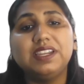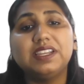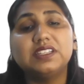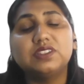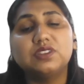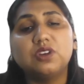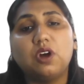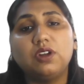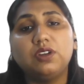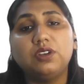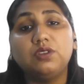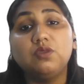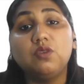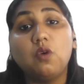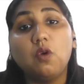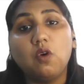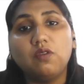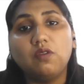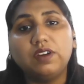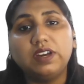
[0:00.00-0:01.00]
may resort
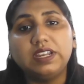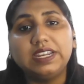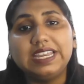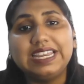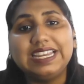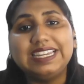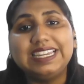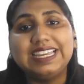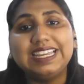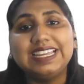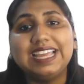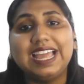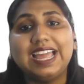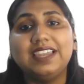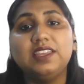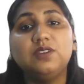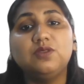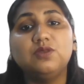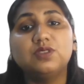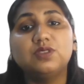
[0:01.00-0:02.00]
to overeating
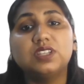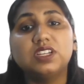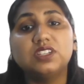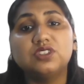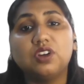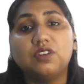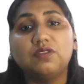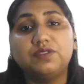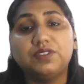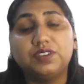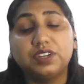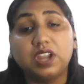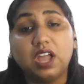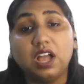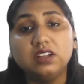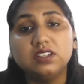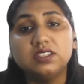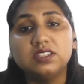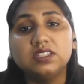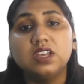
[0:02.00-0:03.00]
and usage of
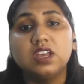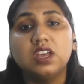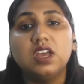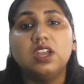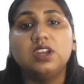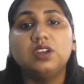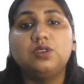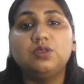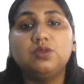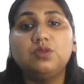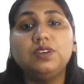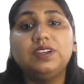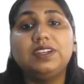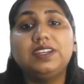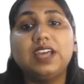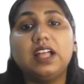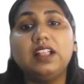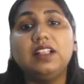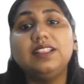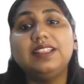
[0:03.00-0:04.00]
drugs to
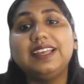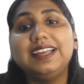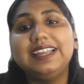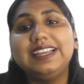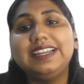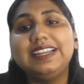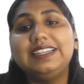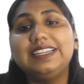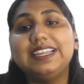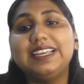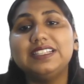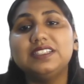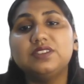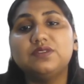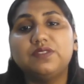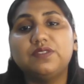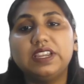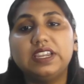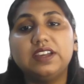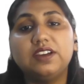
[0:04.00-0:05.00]
dull the
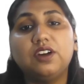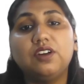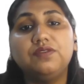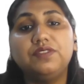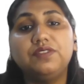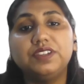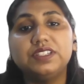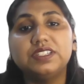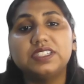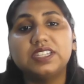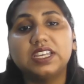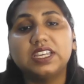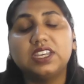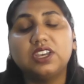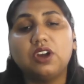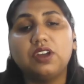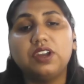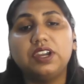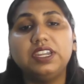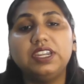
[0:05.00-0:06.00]
intense feeling of
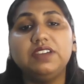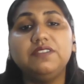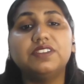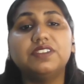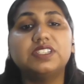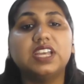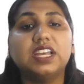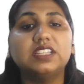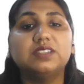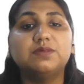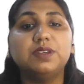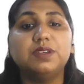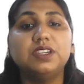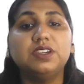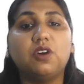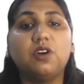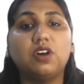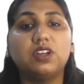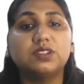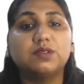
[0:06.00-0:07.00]
insecurity which has
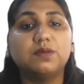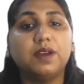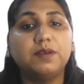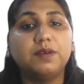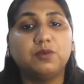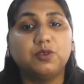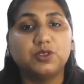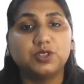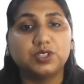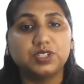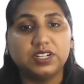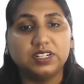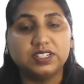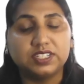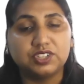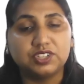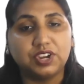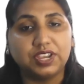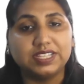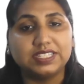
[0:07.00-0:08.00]
been caused by emotional
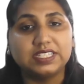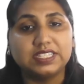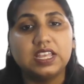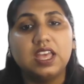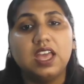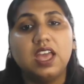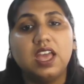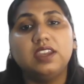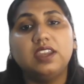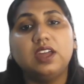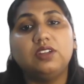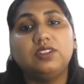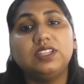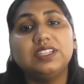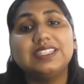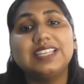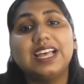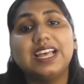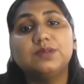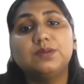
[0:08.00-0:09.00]
stress. Now,
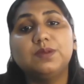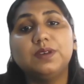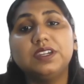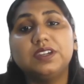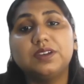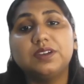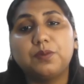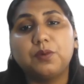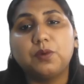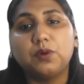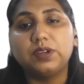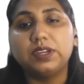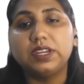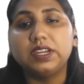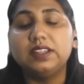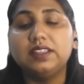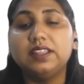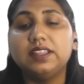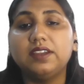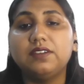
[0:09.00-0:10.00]
this has been
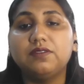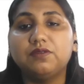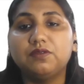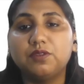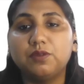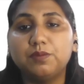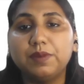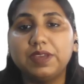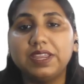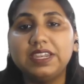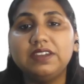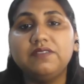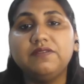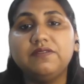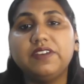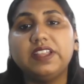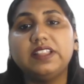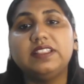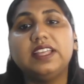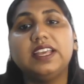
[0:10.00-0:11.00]
reported that women,
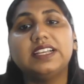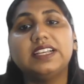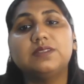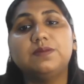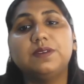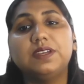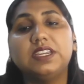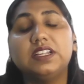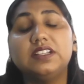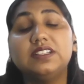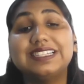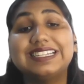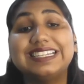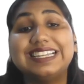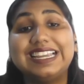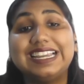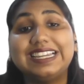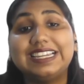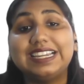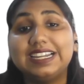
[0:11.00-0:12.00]
when they experience
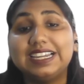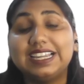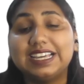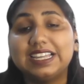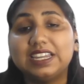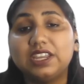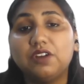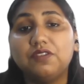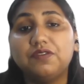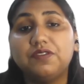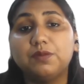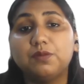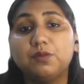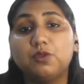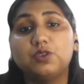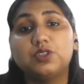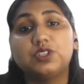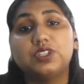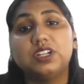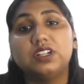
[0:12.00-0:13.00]
greater degree of
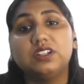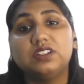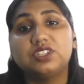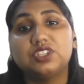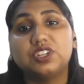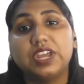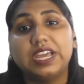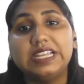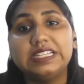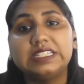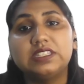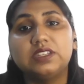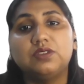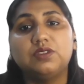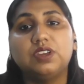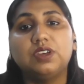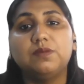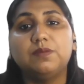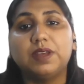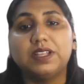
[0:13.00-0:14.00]
emotional stress
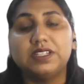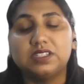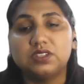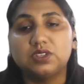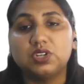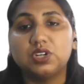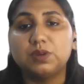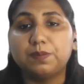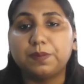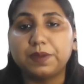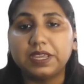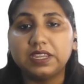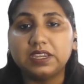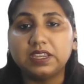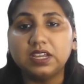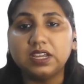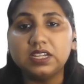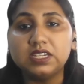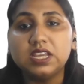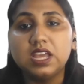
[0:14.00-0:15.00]
during menstrual
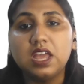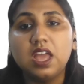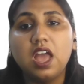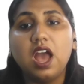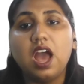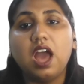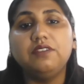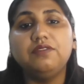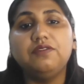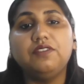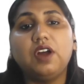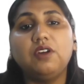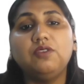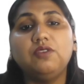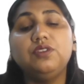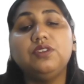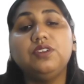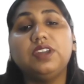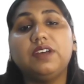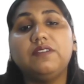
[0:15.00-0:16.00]
period, are
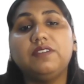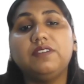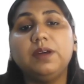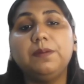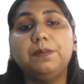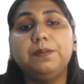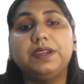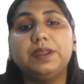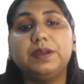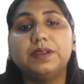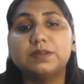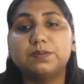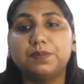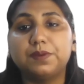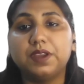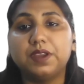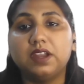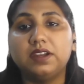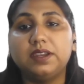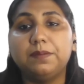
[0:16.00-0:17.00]
found to
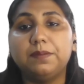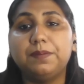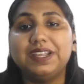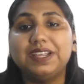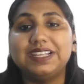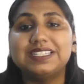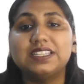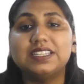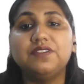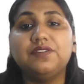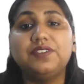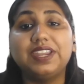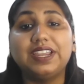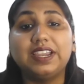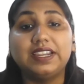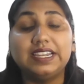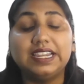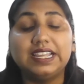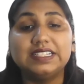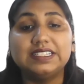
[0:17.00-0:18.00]
develop depressive
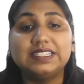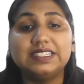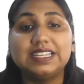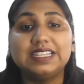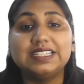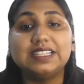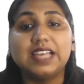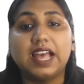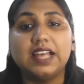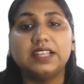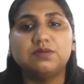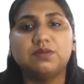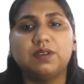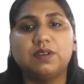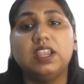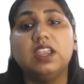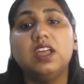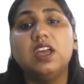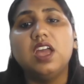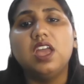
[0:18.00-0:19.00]
tendencies as
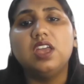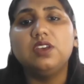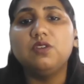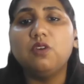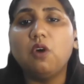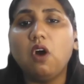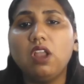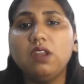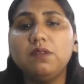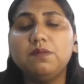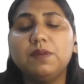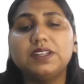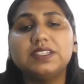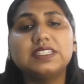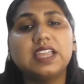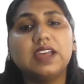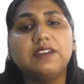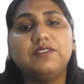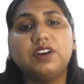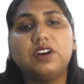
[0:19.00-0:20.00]
well. You all
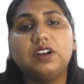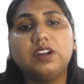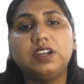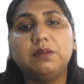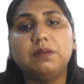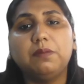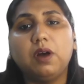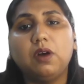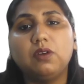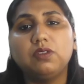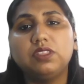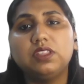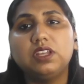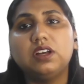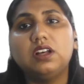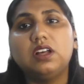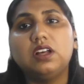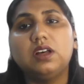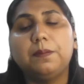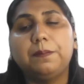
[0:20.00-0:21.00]
must have heard about
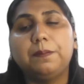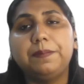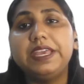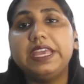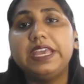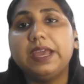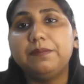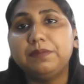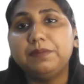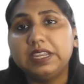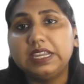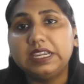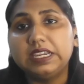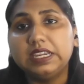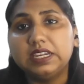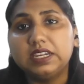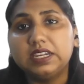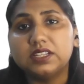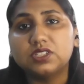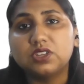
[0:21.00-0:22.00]
the
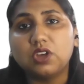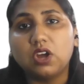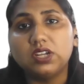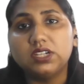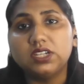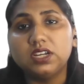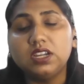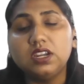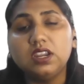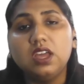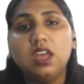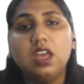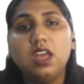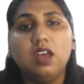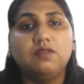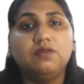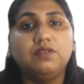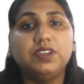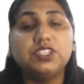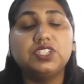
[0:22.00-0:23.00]
PMDD disorder,
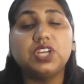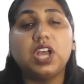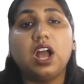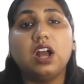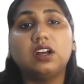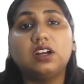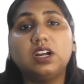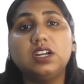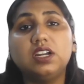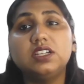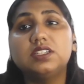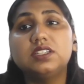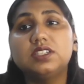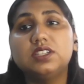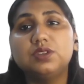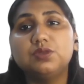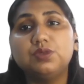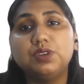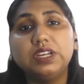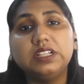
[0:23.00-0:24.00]
which occurs
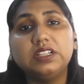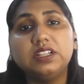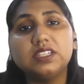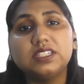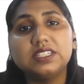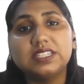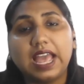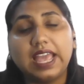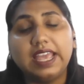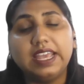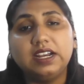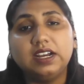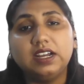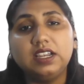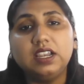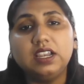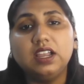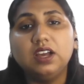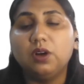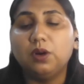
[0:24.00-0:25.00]
during the
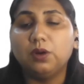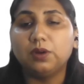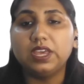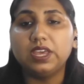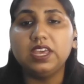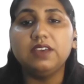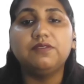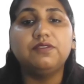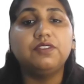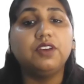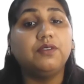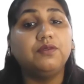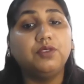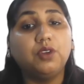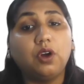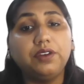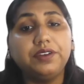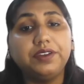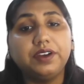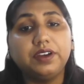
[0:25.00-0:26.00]
cycle. Okay, if you have
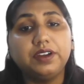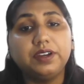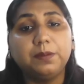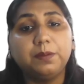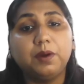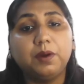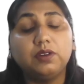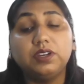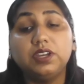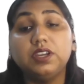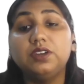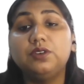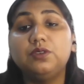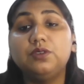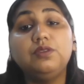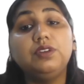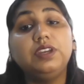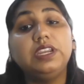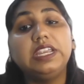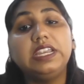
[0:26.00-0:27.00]
not heard about it,
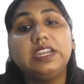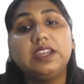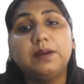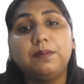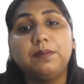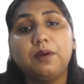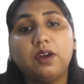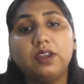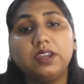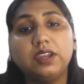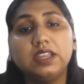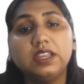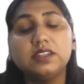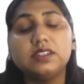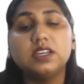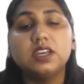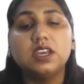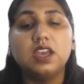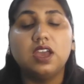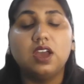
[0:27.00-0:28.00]
do read upon it.
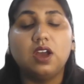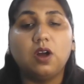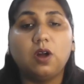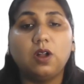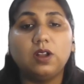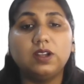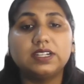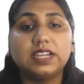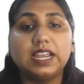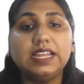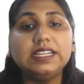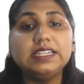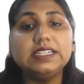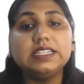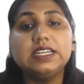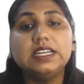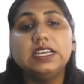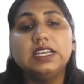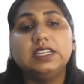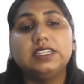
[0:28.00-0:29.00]
All right.
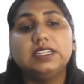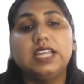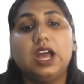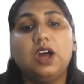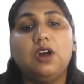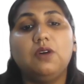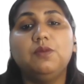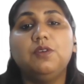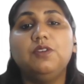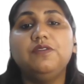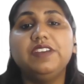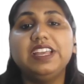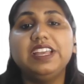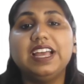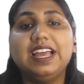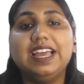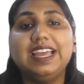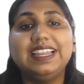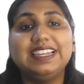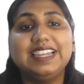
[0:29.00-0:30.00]
Now, moving
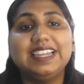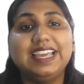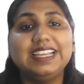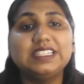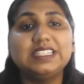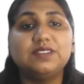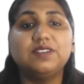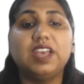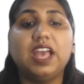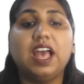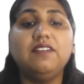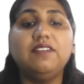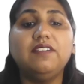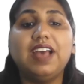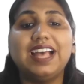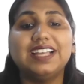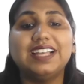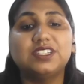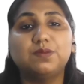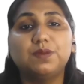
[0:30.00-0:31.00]
ahead, next we have
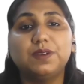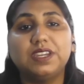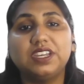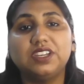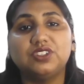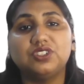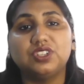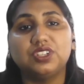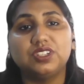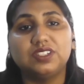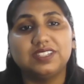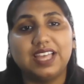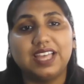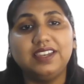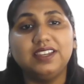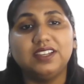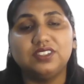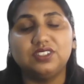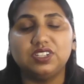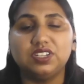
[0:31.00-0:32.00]
aspirations
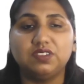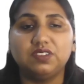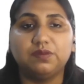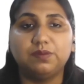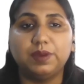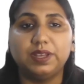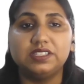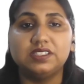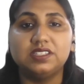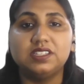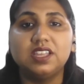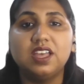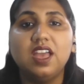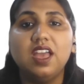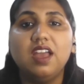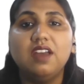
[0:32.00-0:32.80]
and achievements.